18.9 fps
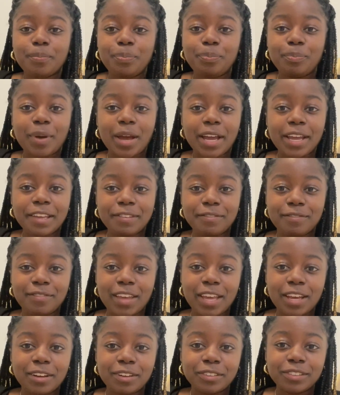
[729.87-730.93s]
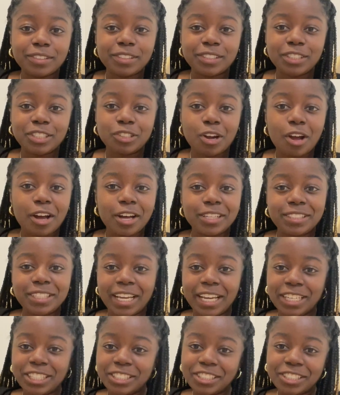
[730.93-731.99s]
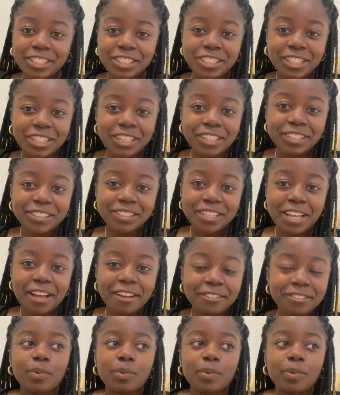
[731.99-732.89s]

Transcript: buying veils to draw attention to yourself,